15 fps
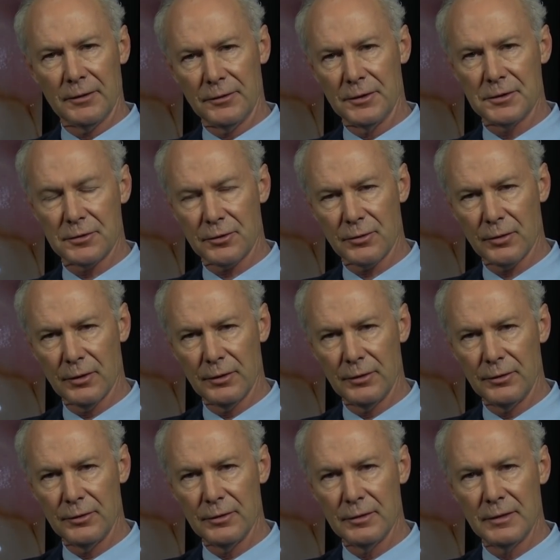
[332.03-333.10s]
the
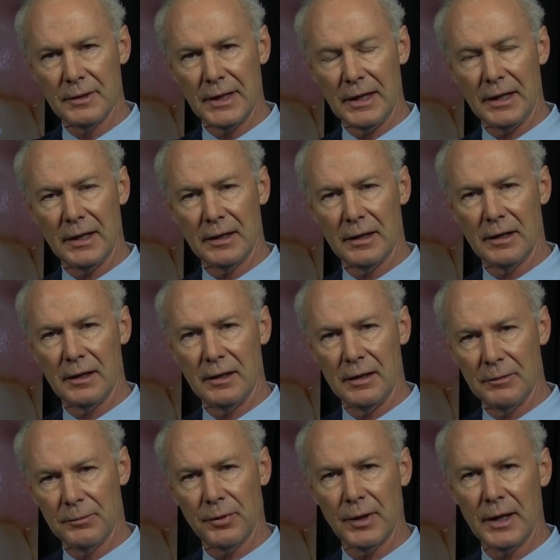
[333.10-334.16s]
screw in an
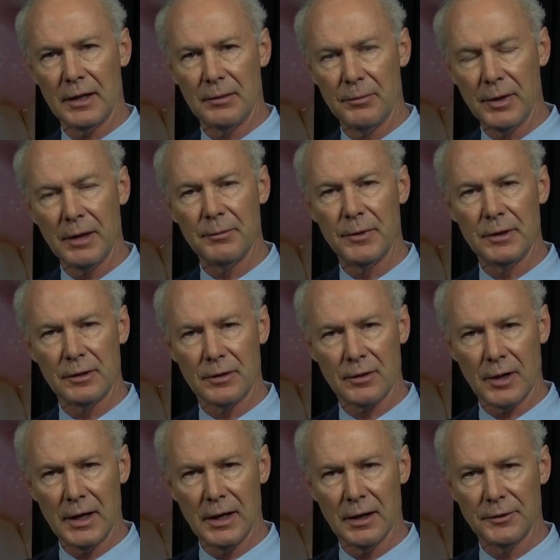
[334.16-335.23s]
implant abutment and
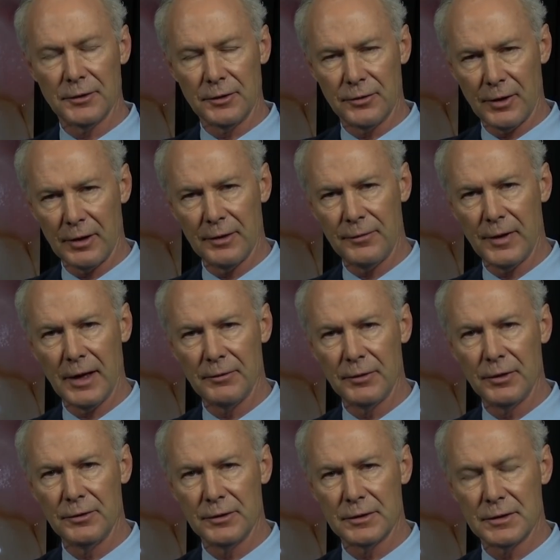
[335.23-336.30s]
crown to 35
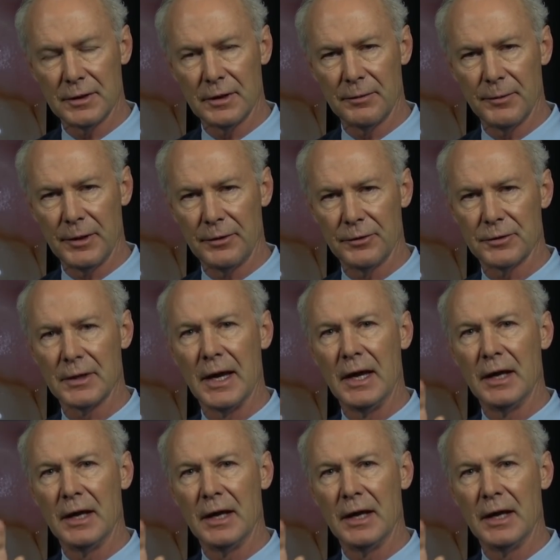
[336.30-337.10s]
newton centimeters,